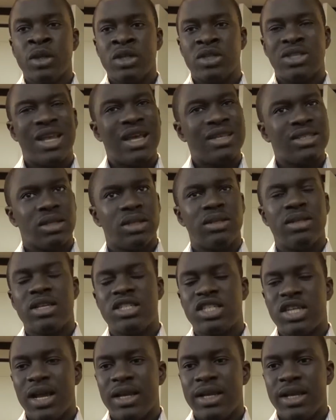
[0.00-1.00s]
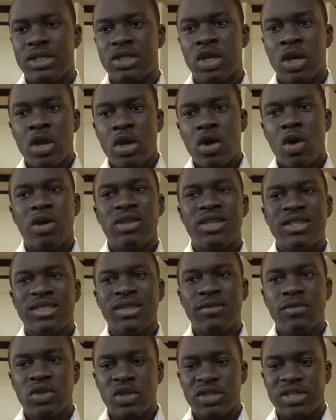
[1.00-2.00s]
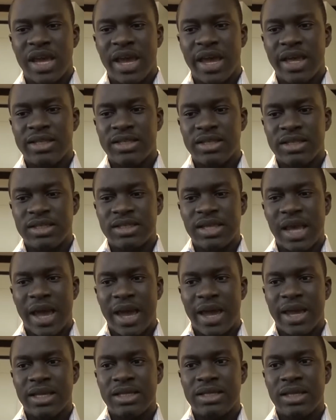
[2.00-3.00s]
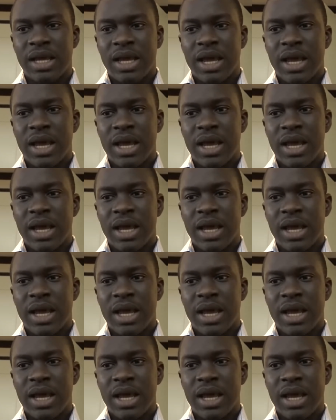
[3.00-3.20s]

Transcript: So that's another challenge. On the civil society side,